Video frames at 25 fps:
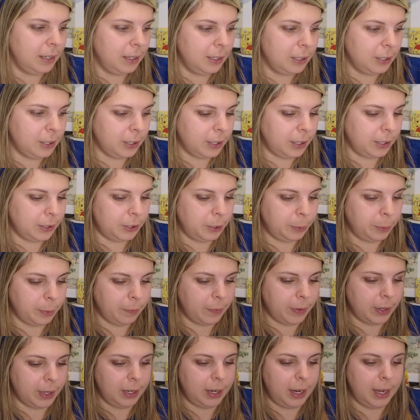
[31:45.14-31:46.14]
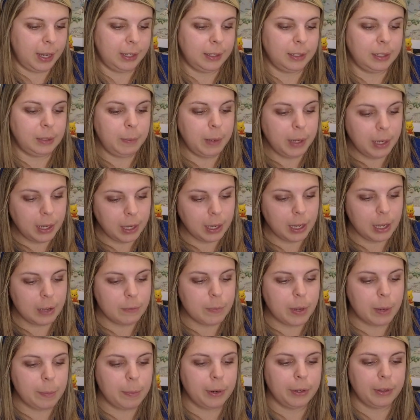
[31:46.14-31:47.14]
So that's super fun. And speaking of
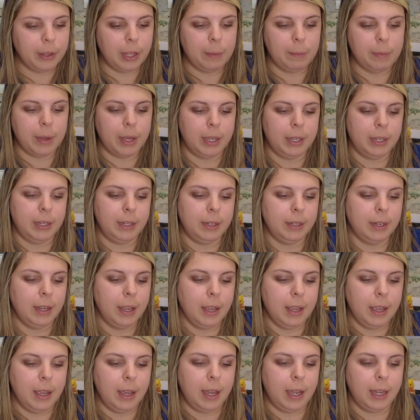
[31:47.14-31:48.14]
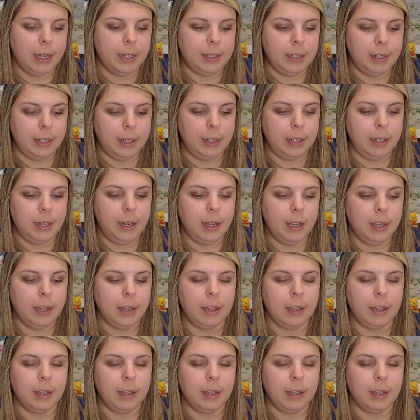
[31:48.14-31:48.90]
my birthday button, I did